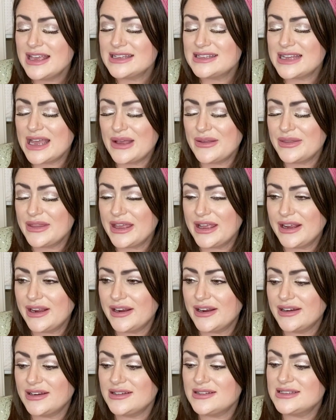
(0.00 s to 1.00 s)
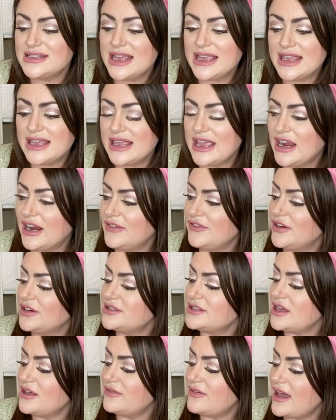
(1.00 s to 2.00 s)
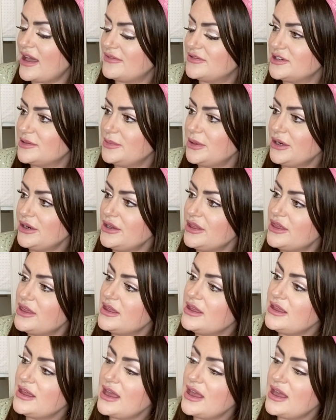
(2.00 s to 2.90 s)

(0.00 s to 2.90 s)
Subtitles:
down there taking care of yourself after birth.